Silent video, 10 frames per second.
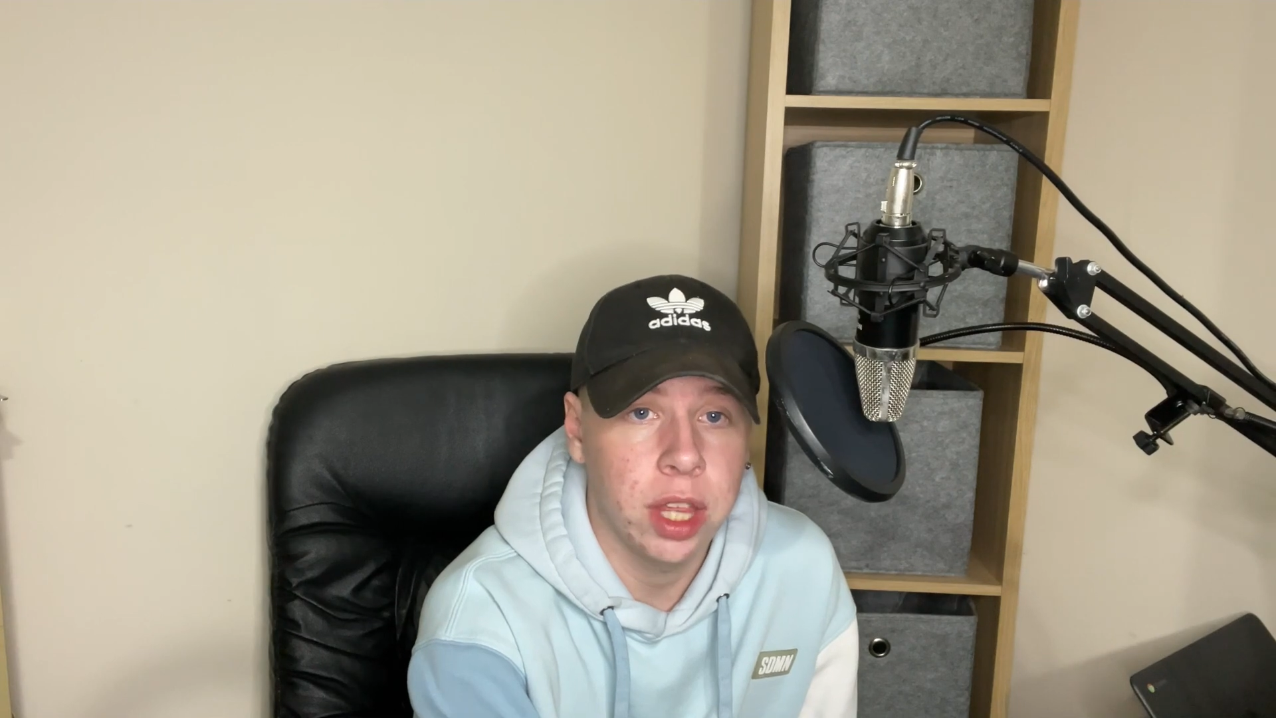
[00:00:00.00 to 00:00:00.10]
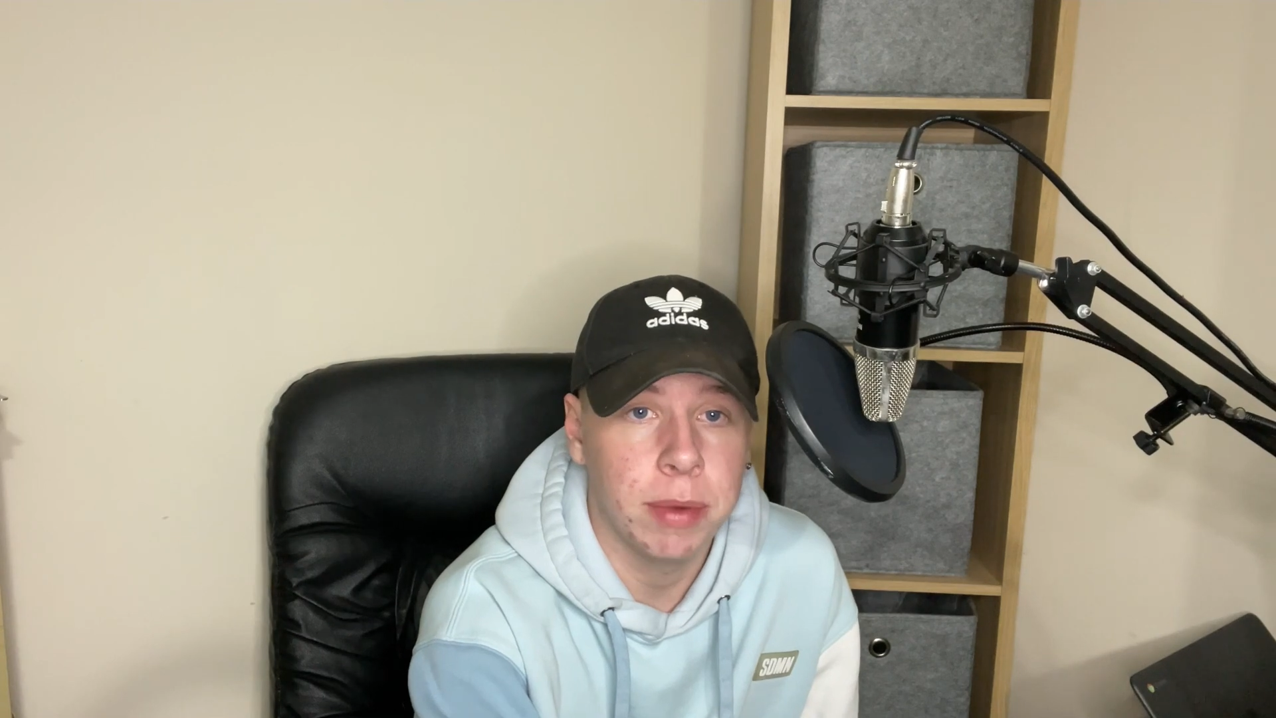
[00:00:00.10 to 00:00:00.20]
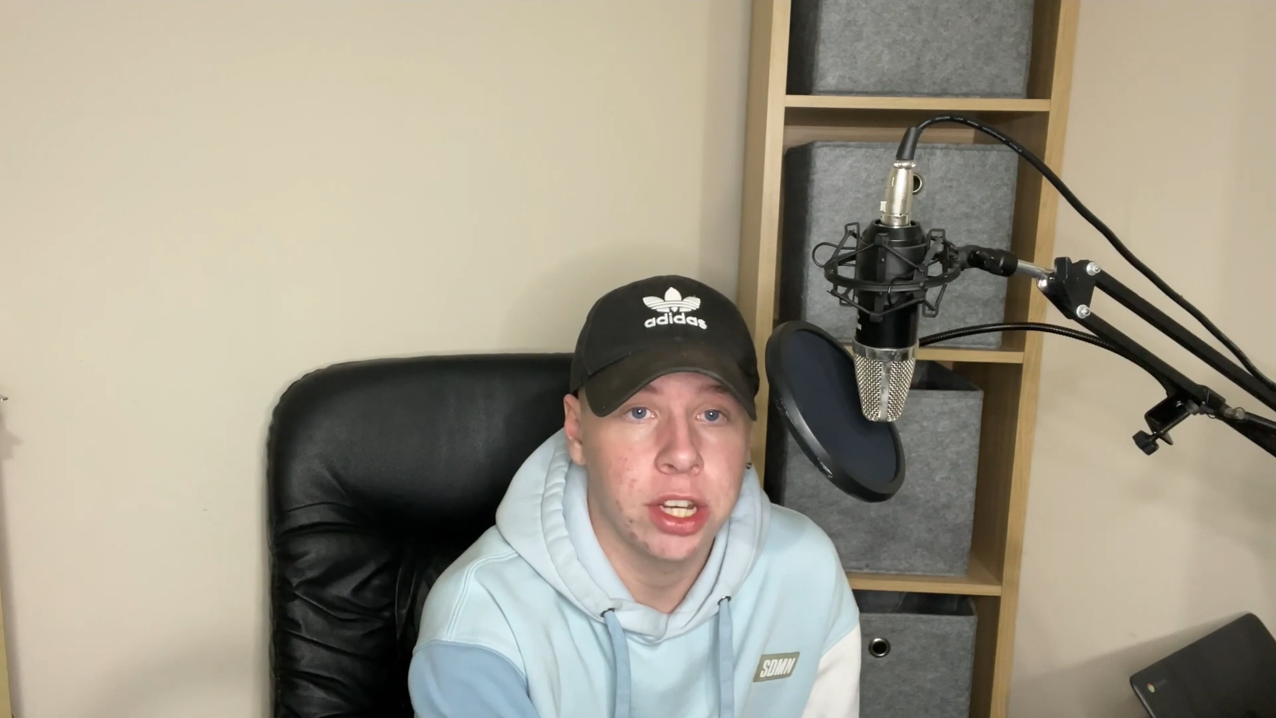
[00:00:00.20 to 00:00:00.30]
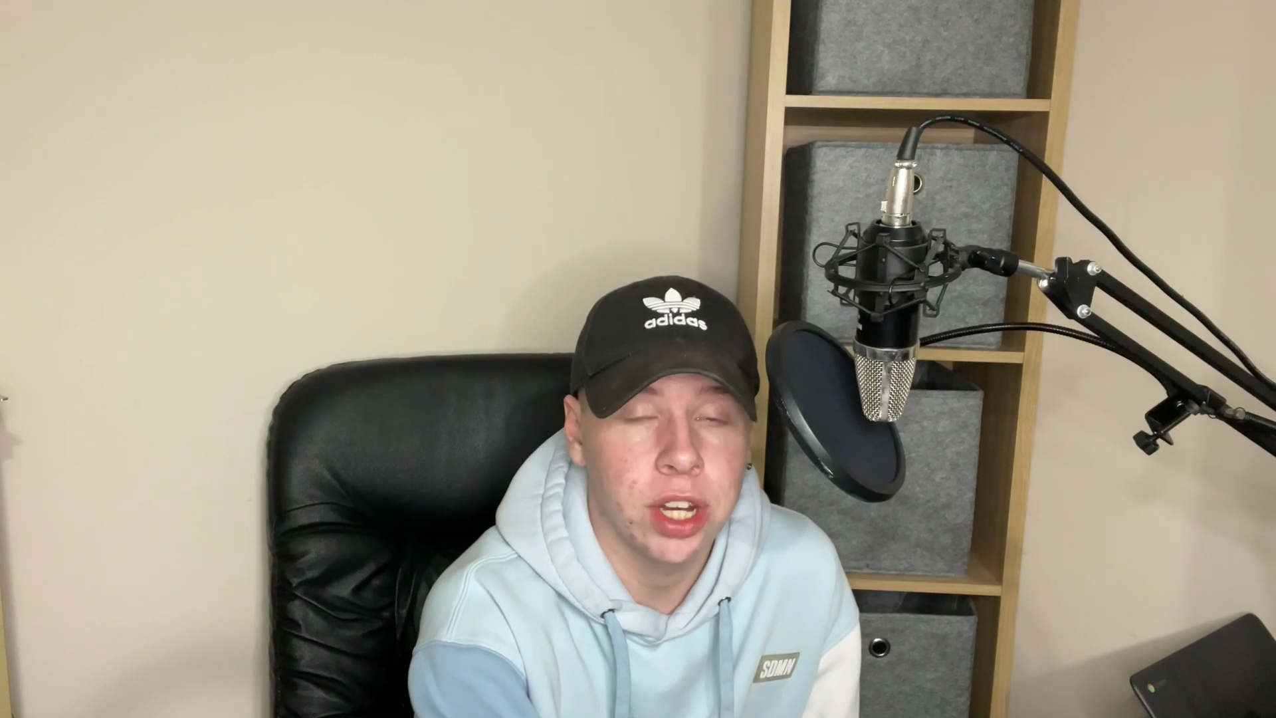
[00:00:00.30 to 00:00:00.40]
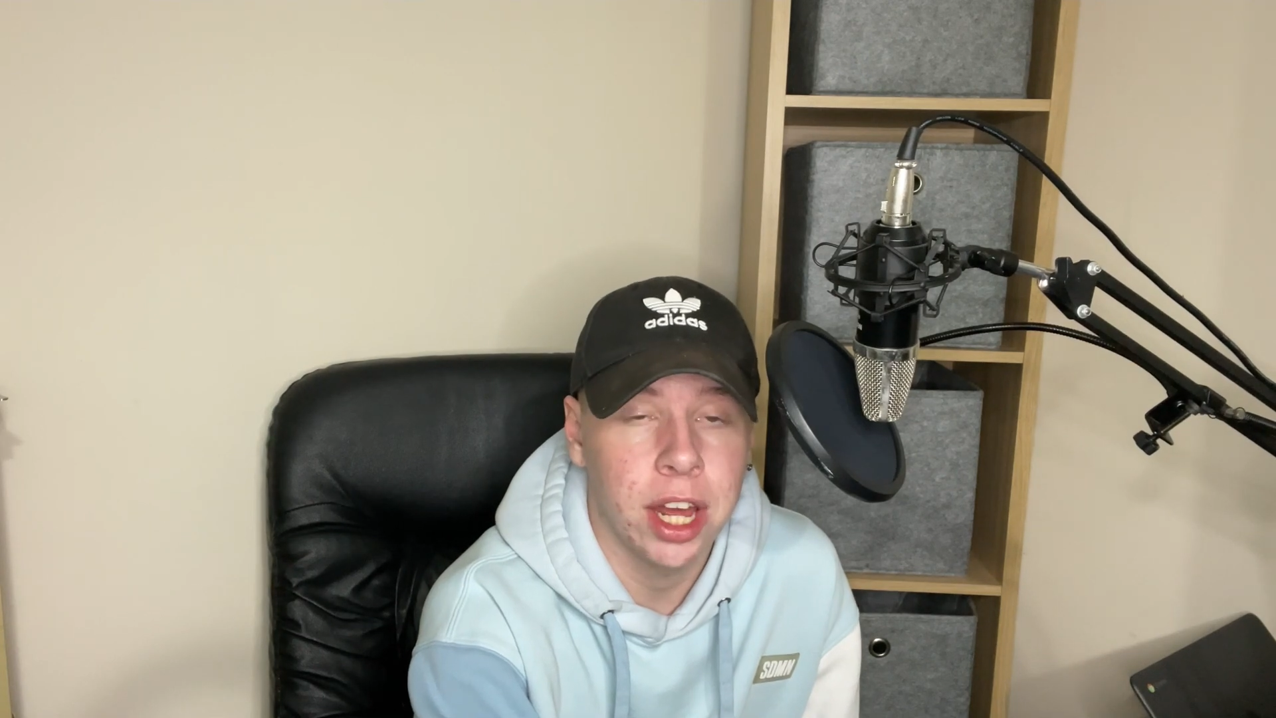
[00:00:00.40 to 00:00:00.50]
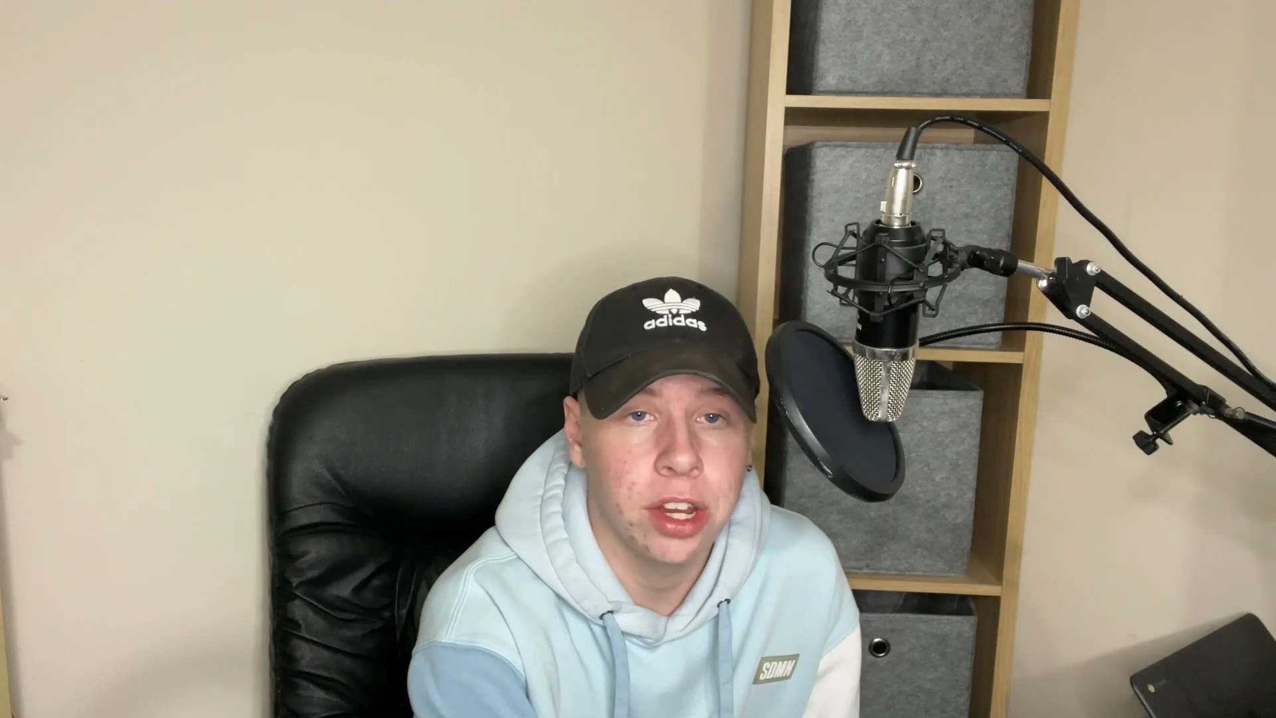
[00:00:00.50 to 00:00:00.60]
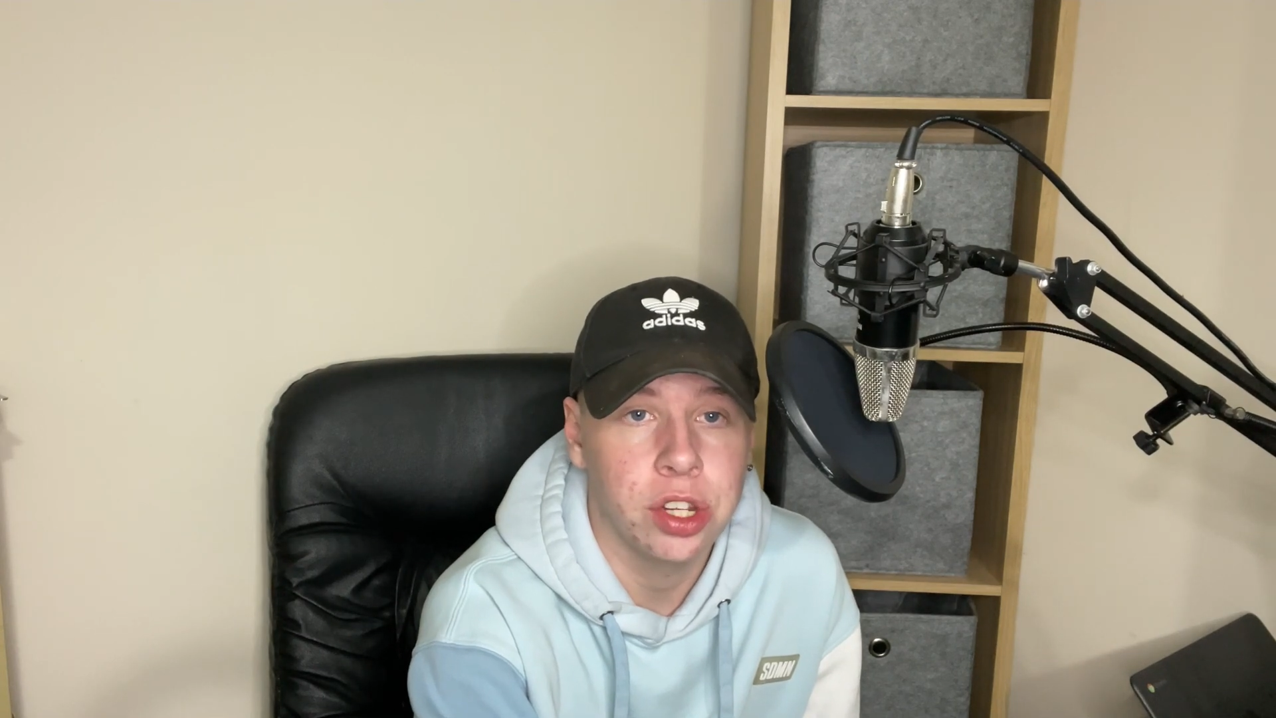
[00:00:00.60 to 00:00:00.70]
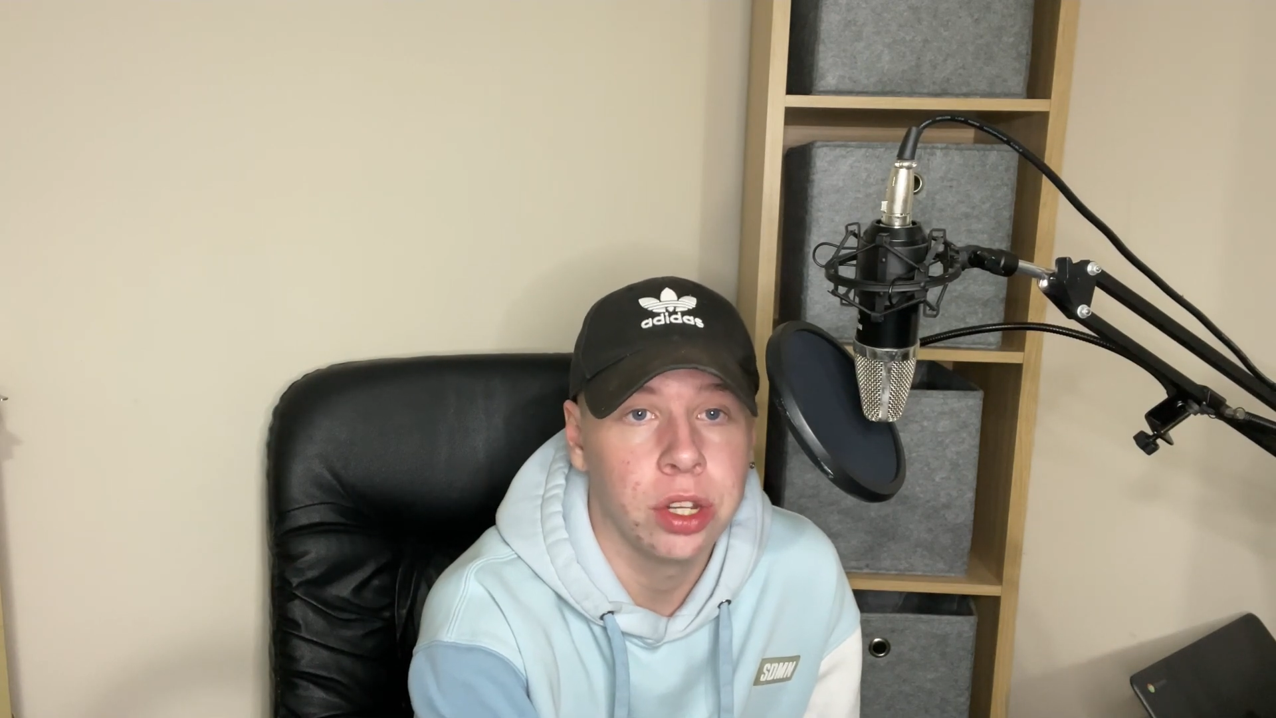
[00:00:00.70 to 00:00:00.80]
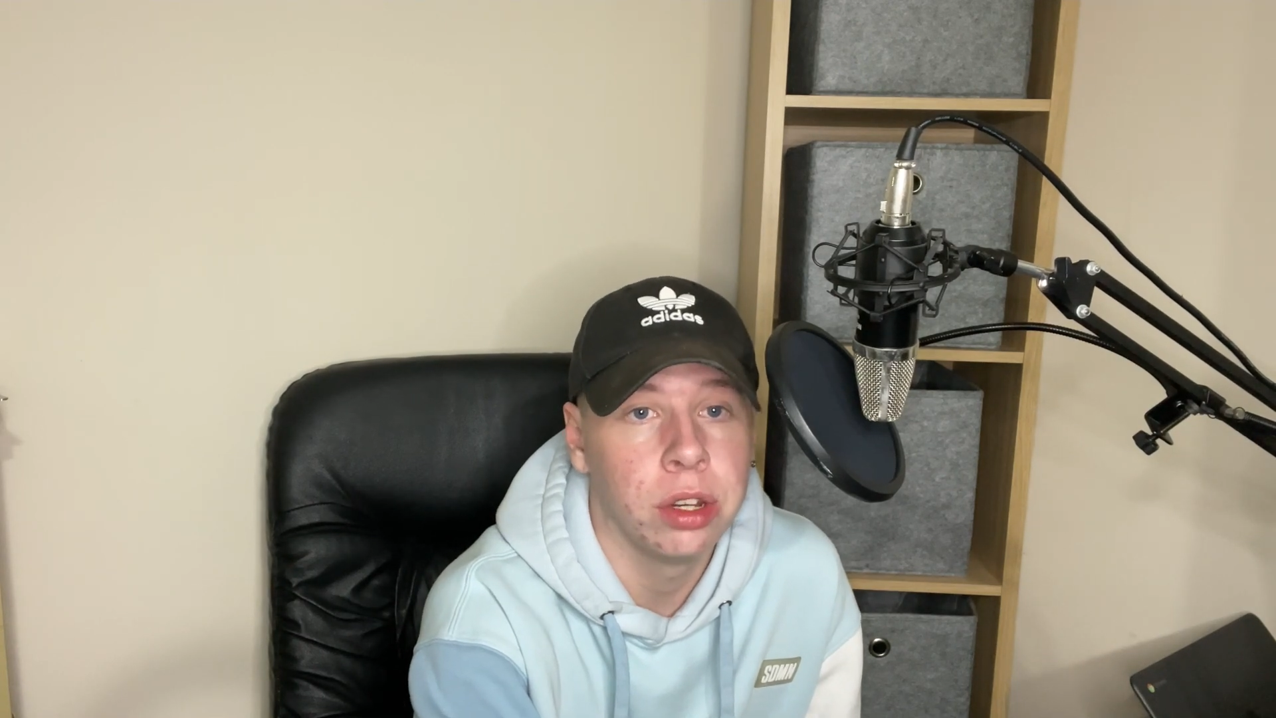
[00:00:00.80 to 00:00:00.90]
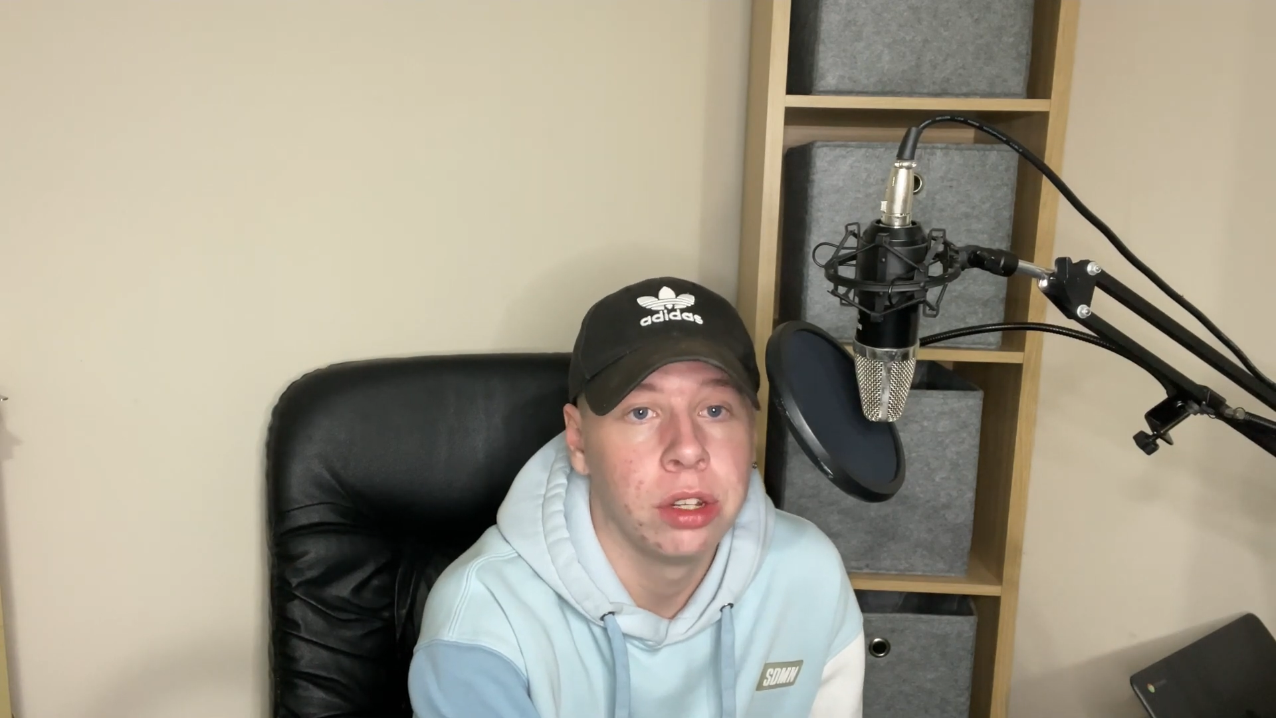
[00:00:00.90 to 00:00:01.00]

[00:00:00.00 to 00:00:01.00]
imagination,